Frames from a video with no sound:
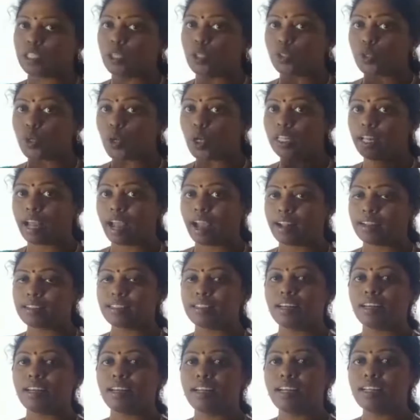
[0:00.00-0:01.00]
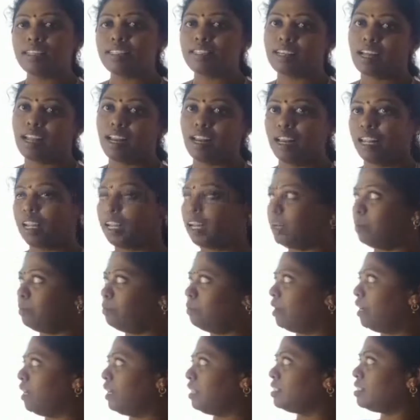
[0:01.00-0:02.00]
So the answer is
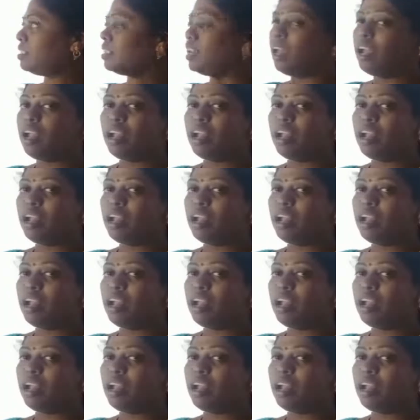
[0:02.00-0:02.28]
ligaments.